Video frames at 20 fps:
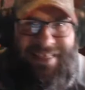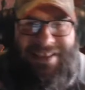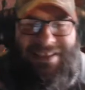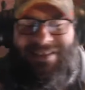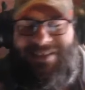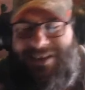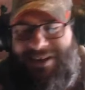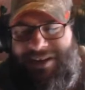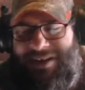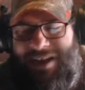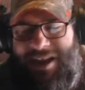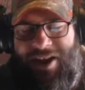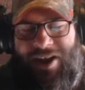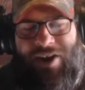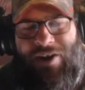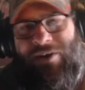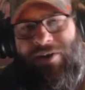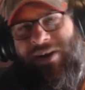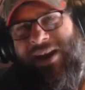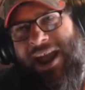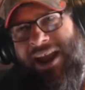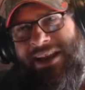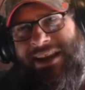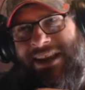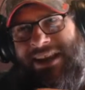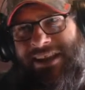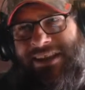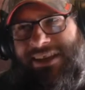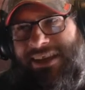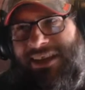this in here and I
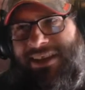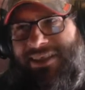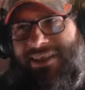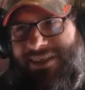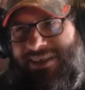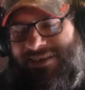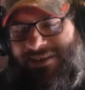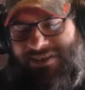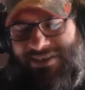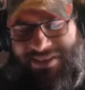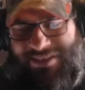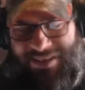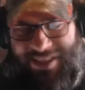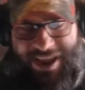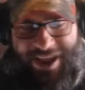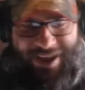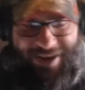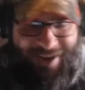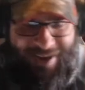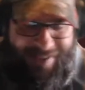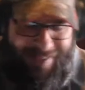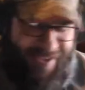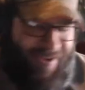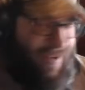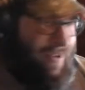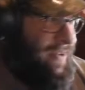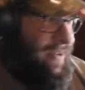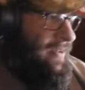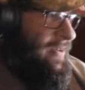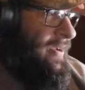need to get this and that in
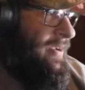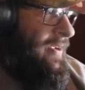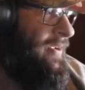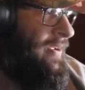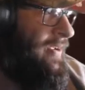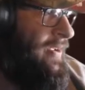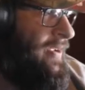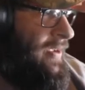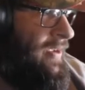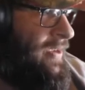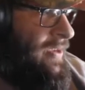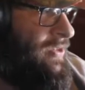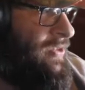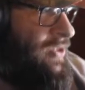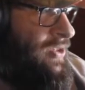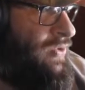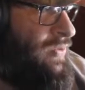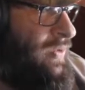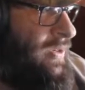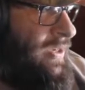there. It's just